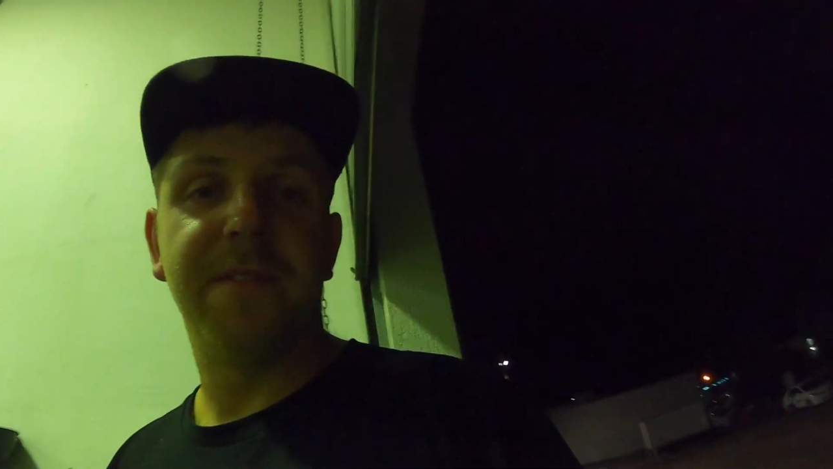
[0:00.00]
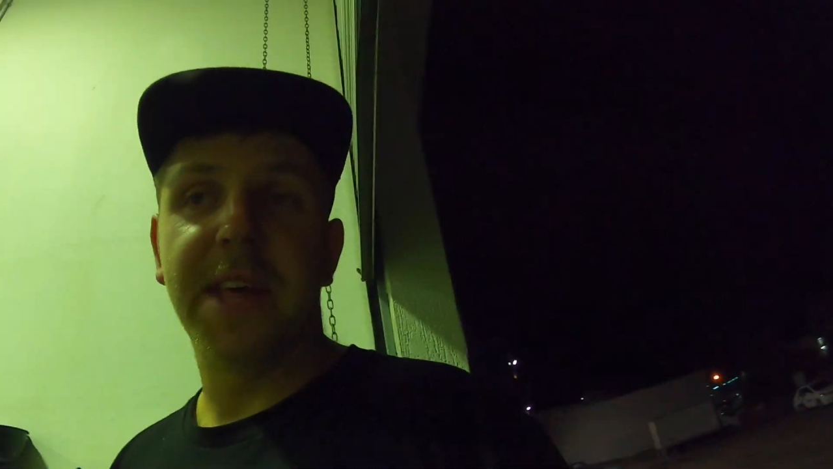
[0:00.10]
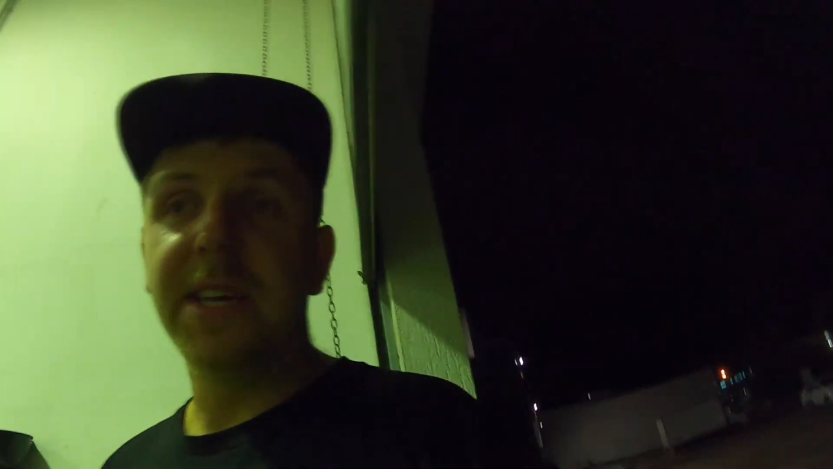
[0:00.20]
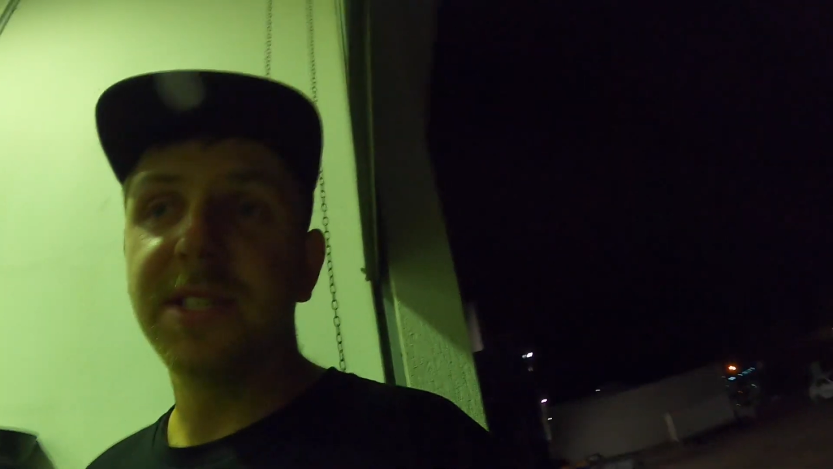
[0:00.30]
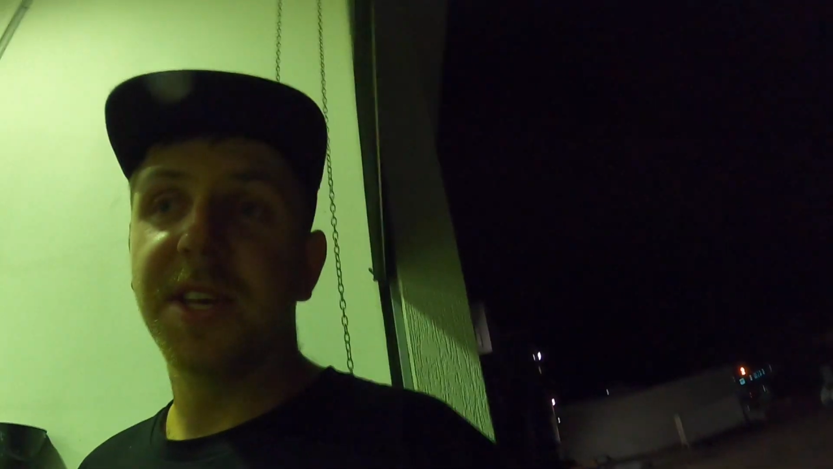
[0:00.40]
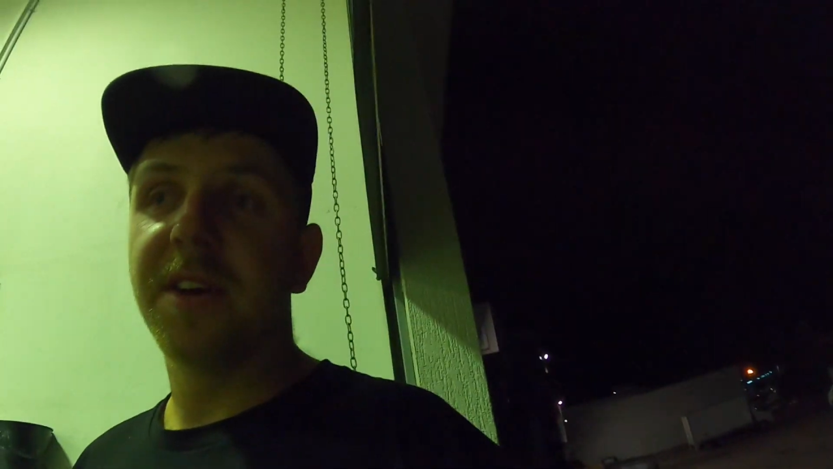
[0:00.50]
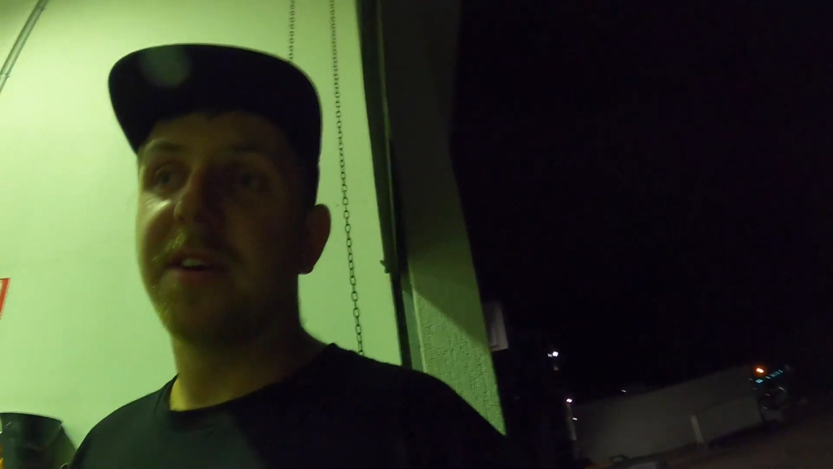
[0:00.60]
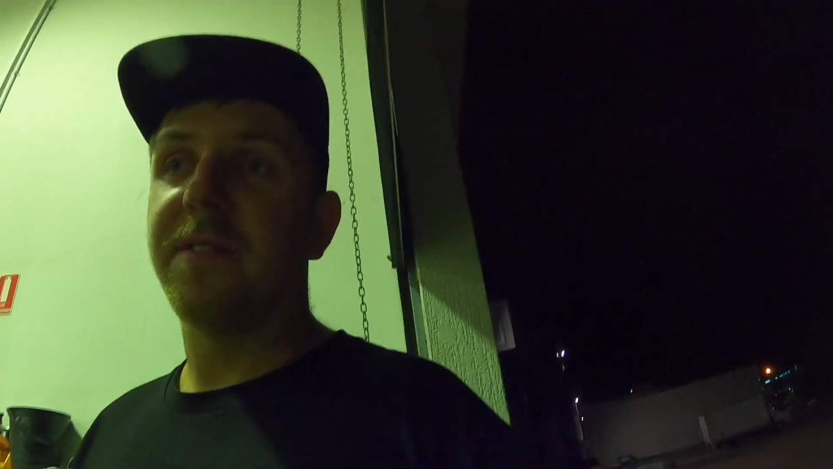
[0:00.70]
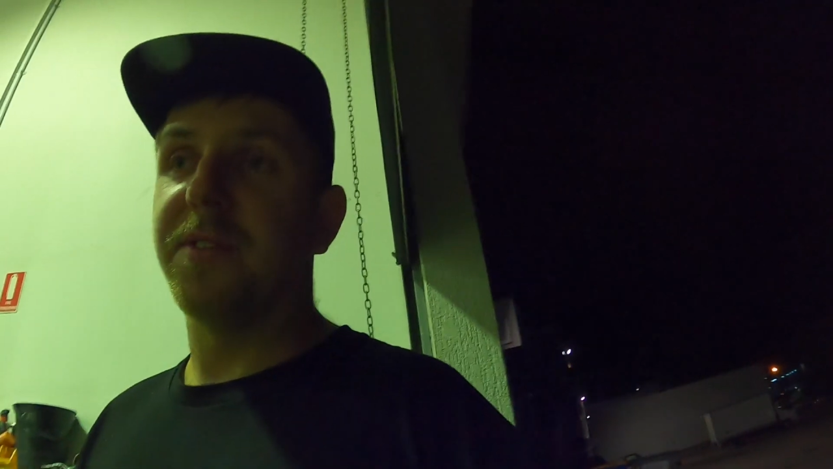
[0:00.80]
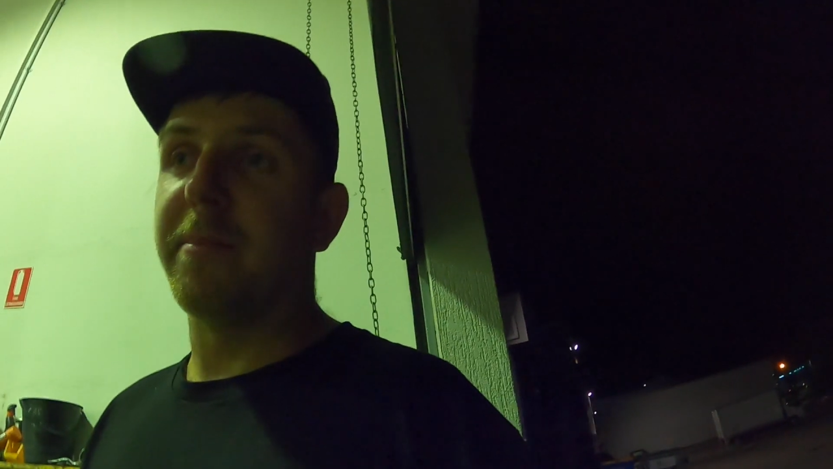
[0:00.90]
of these
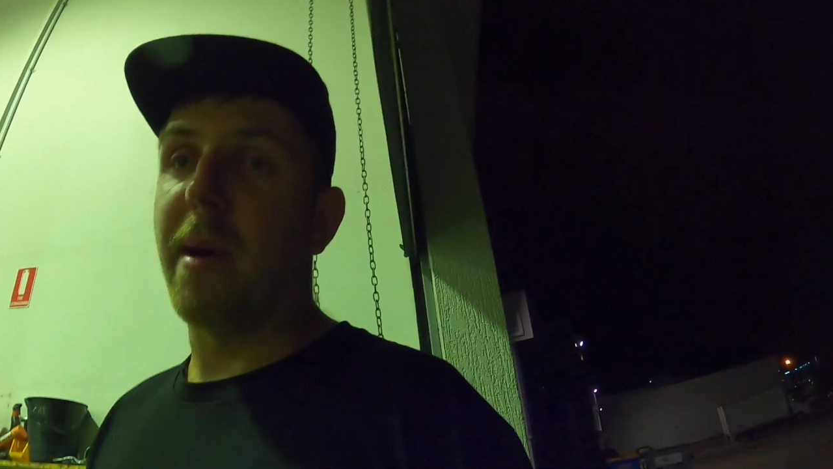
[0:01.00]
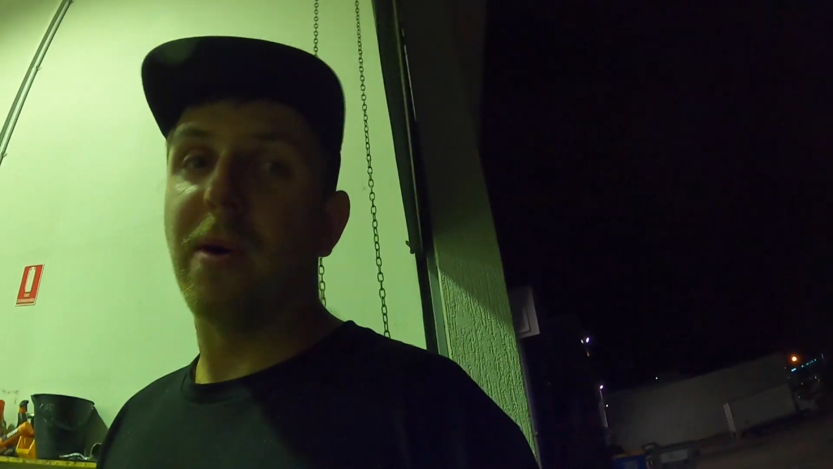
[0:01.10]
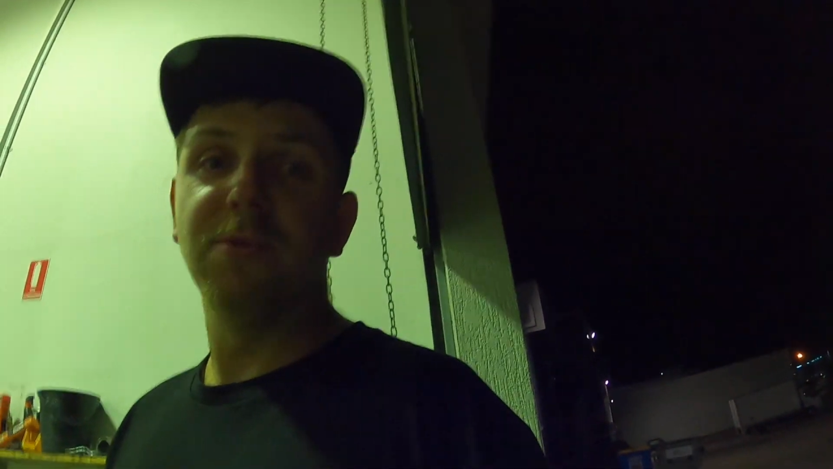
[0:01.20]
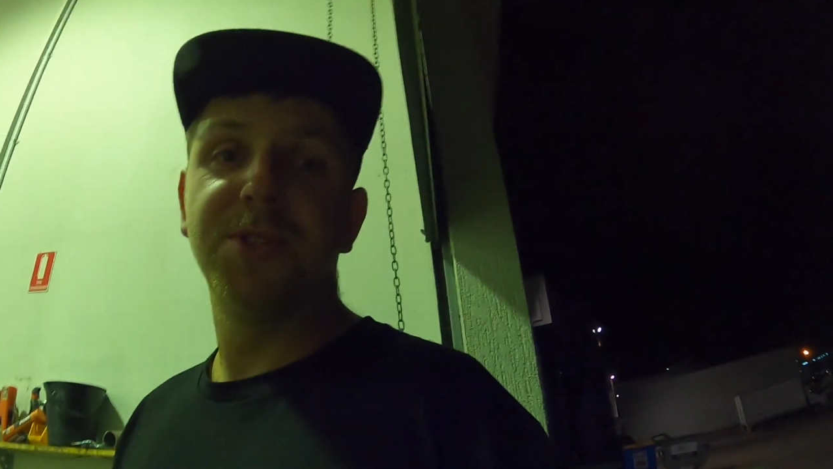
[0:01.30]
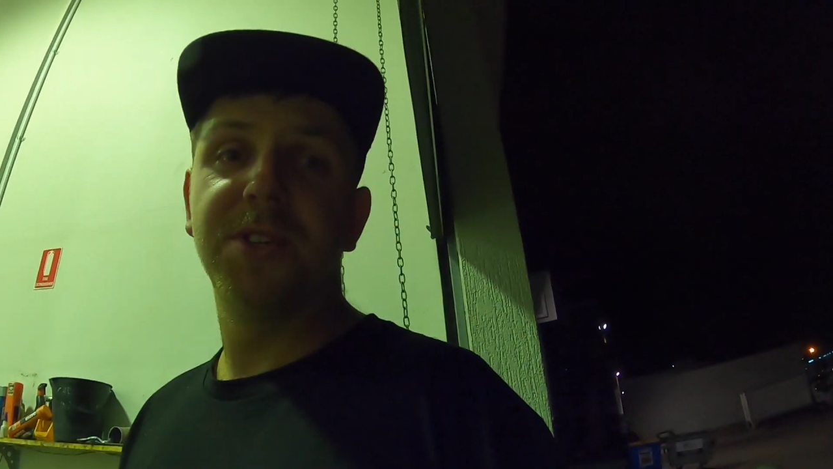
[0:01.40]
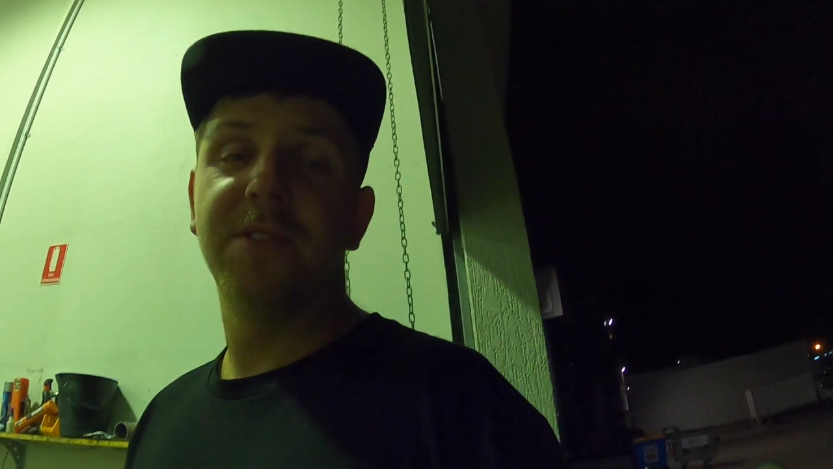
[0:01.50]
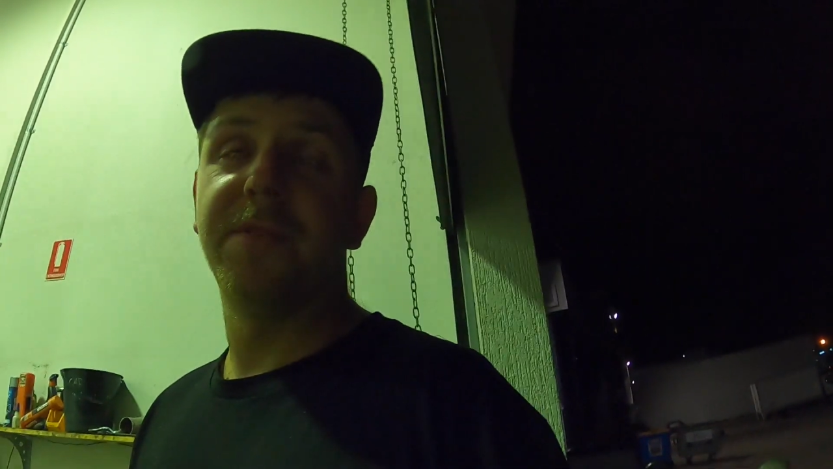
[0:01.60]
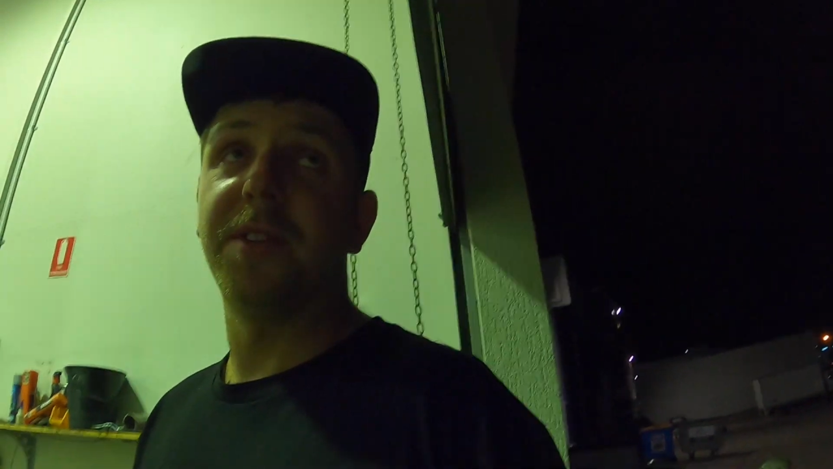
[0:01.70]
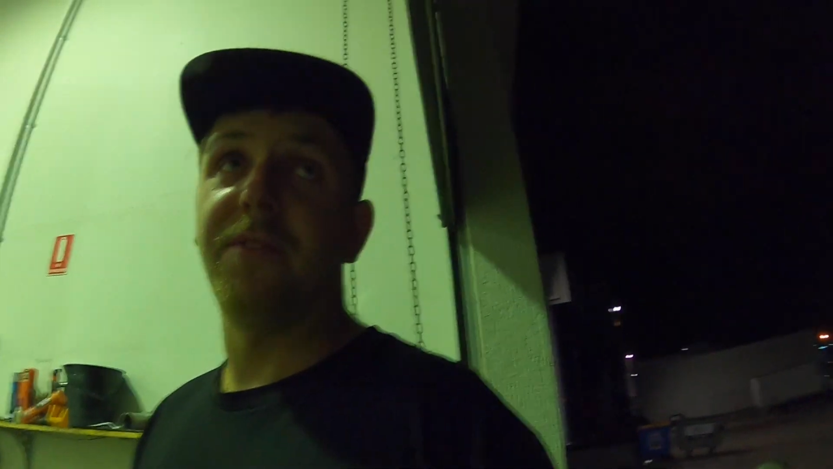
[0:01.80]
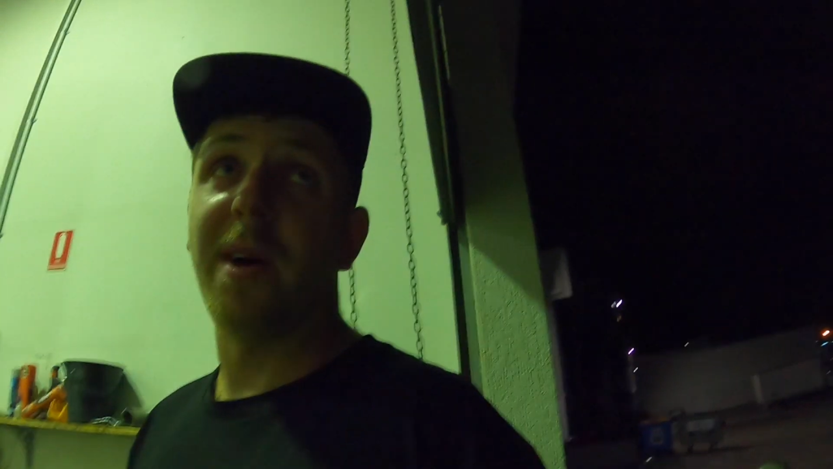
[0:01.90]
for the molds, for the